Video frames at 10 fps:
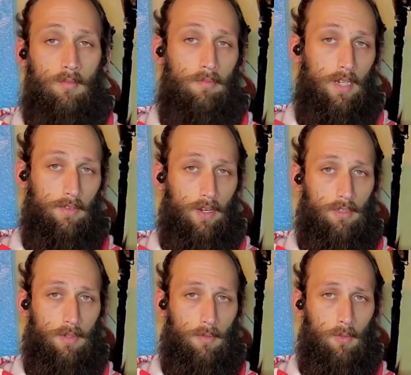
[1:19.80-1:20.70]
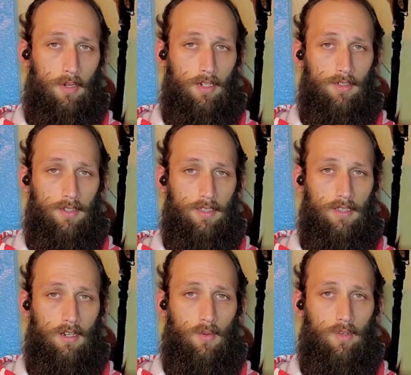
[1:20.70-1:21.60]
But I've always been more partial to
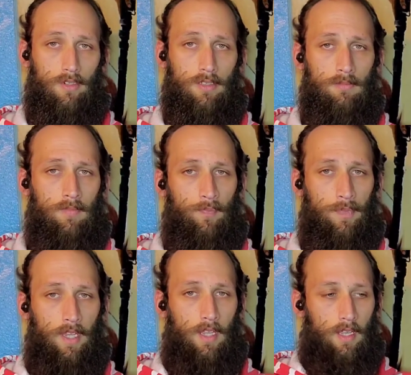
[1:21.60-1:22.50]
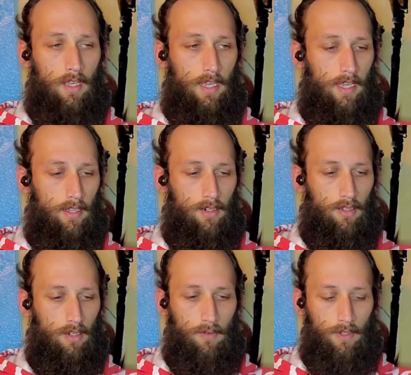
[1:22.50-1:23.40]
Star Wars. And
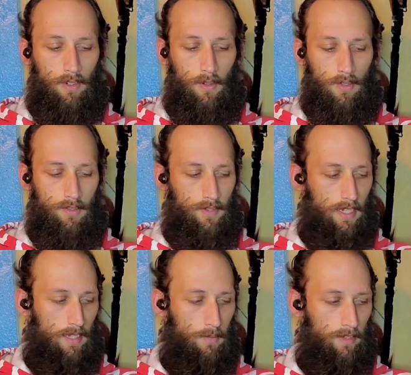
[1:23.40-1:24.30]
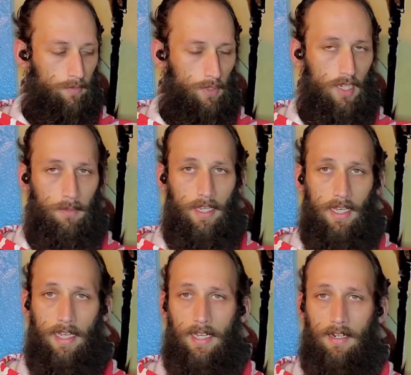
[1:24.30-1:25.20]
over the course of time, I've probably
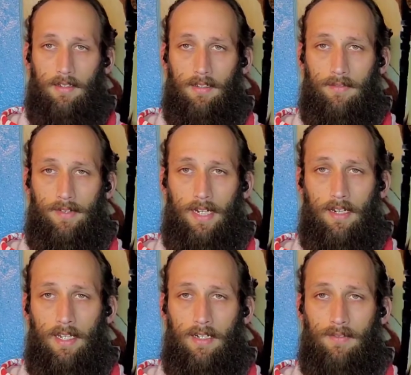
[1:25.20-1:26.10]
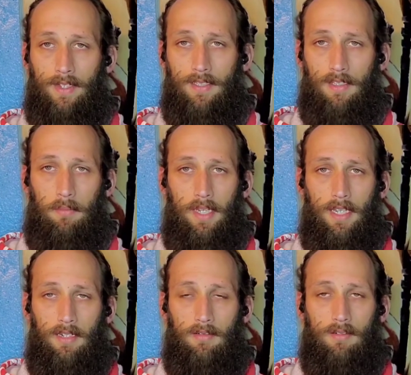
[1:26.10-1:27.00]
had a variant of this
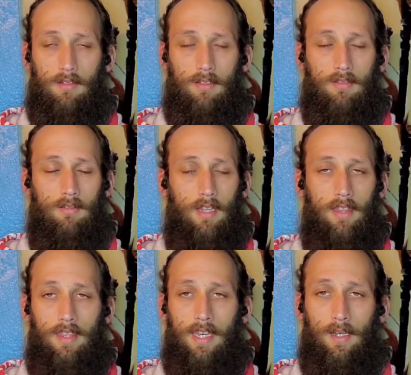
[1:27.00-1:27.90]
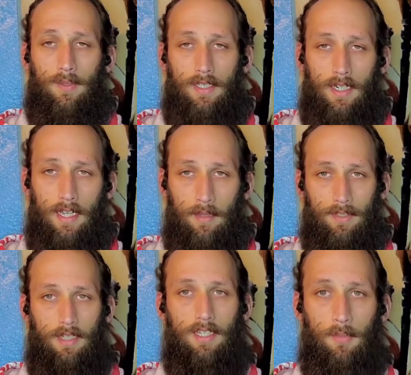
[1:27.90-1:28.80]
debate 1,000 times
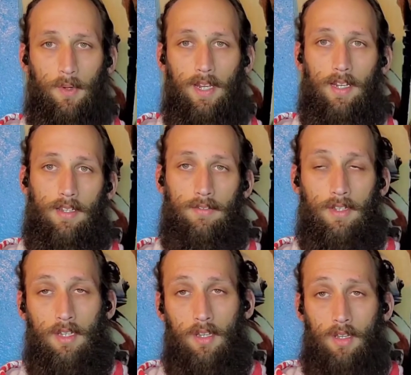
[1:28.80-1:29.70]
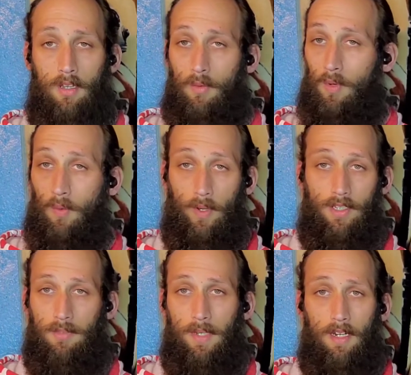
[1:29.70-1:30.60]
at this point of, well, which
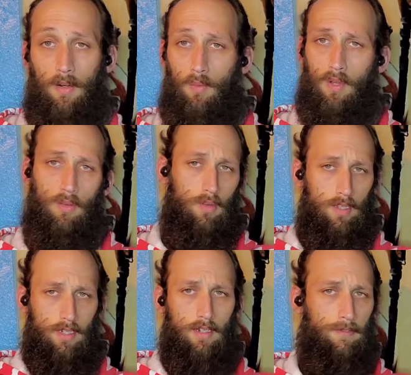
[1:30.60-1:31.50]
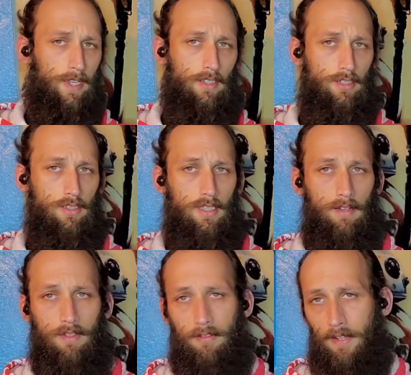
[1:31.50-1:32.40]
is better? Well, defend
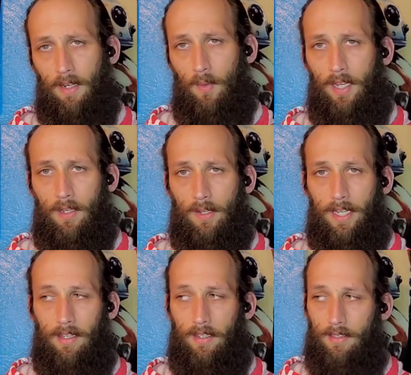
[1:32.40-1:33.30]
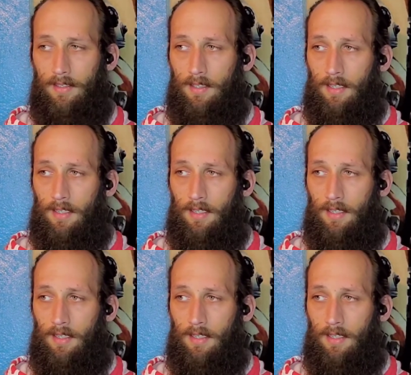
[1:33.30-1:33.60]
yourself. Defend why you like this.